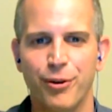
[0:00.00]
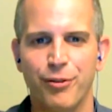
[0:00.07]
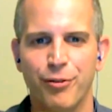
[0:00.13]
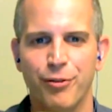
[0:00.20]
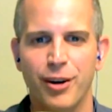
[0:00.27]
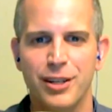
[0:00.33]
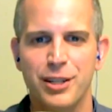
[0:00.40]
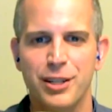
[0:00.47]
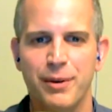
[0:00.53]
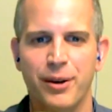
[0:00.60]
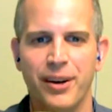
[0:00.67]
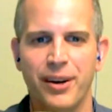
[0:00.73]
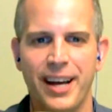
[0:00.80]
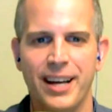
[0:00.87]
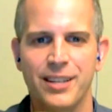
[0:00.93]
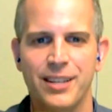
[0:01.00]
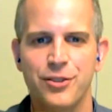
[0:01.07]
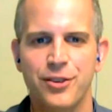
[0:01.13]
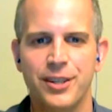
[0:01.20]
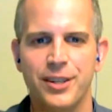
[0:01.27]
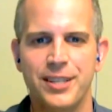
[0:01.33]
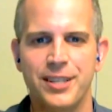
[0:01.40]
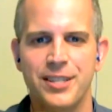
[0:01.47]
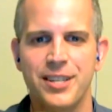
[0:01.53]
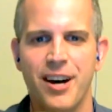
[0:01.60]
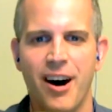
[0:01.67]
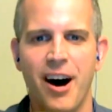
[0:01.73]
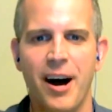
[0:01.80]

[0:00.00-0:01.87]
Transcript: us to be able to answer it in time.